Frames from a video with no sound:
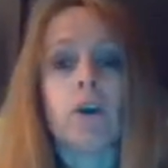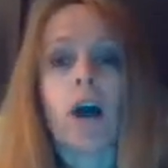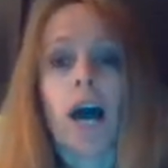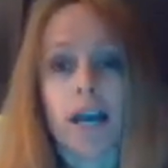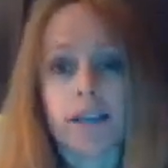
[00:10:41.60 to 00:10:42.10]

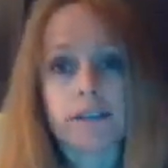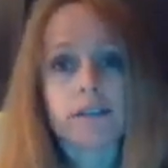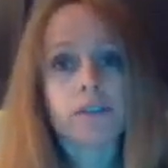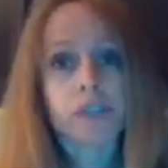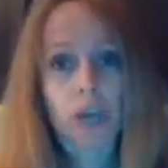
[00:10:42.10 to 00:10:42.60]
Their
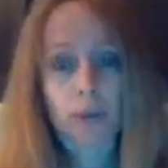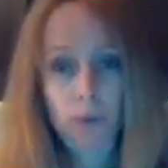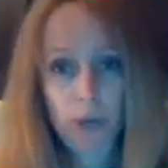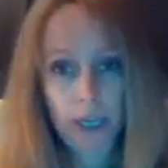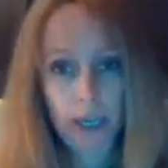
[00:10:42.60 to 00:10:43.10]
eyes
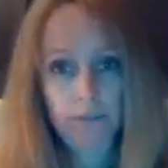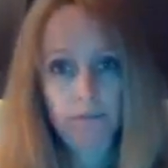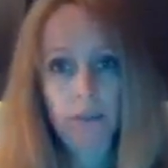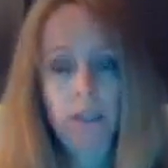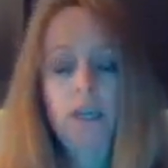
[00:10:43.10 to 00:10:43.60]
stop
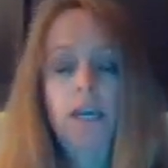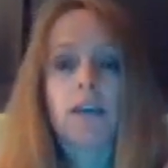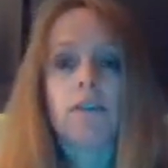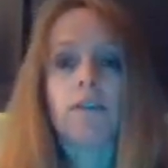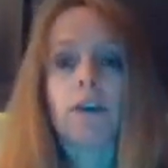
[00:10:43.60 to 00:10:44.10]
working,
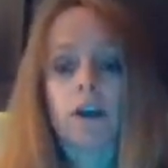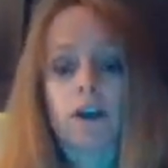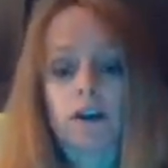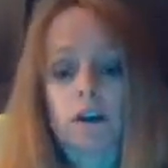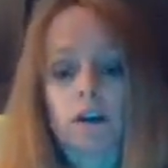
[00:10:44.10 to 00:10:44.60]

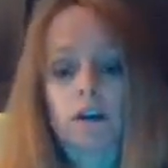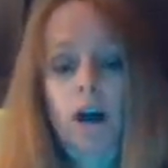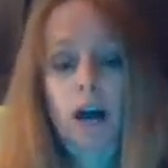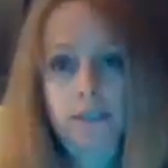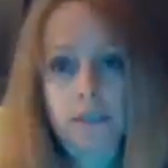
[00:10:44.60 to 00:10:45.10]
their
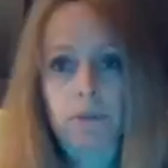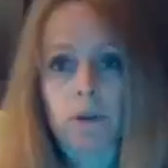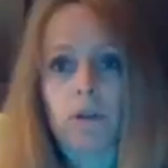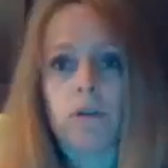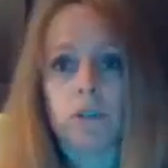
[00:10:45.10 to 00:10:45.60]

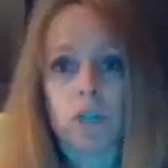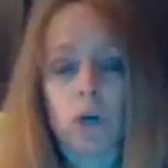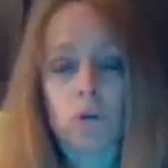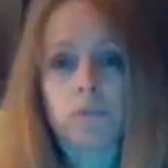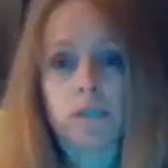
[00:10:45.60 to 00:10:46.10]
occipital
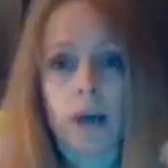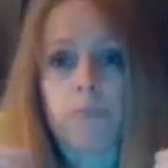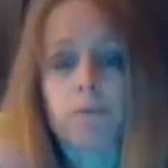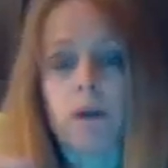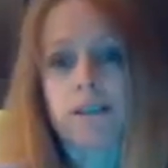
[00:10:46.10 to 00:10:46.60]
lobe
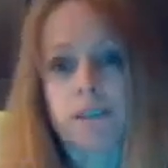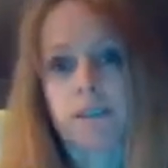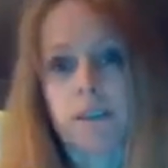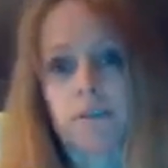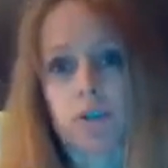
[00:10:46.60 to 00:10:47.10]
stops
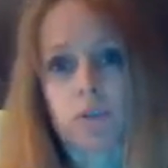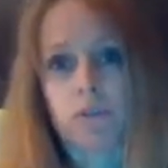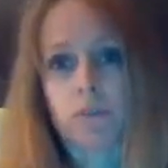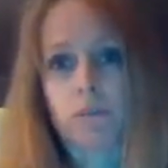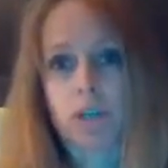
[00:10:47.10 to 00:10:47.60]
processing visual
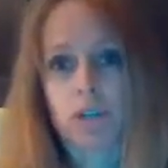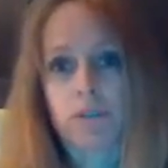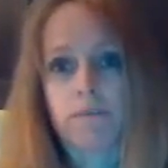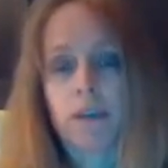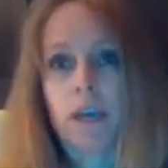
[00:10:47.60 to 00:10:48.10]

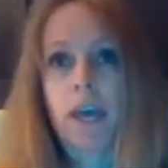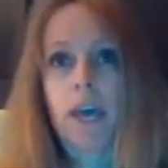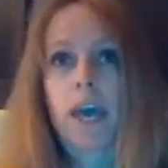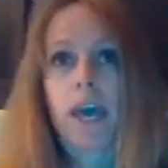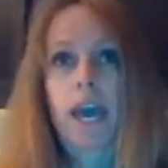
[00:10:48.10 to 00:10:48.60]
information.
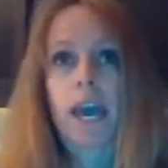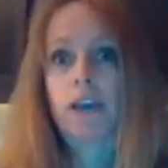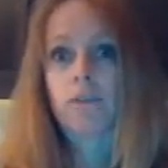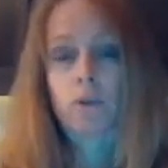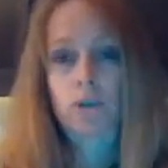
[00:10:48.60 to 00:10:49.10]

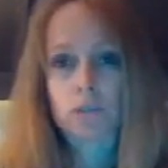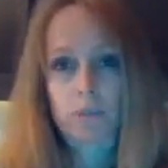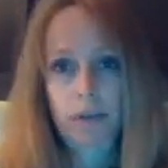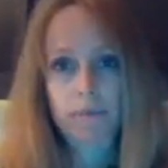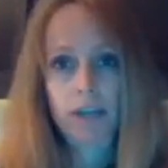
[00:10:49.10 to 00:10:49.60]
And of course, you
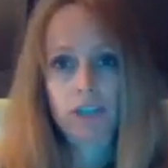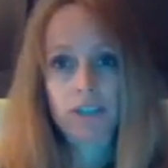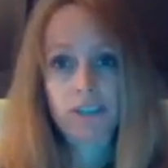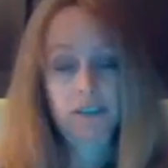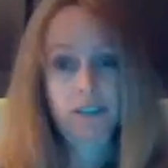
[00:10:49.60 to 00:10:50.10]
might
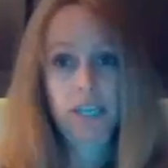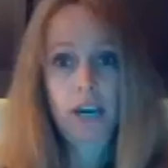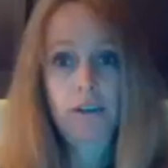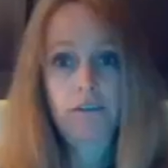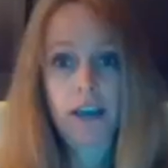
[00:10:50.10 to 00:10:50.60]
imagine this is
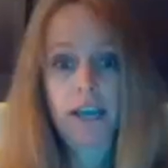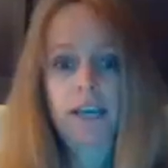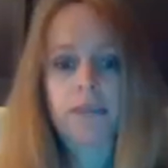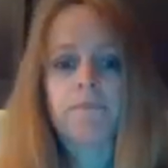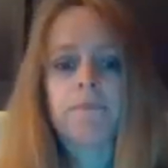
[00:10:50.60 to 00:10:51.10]

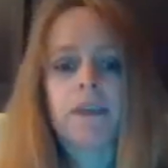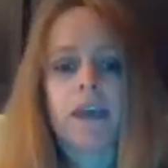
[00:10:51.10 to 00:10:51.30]
terrifying,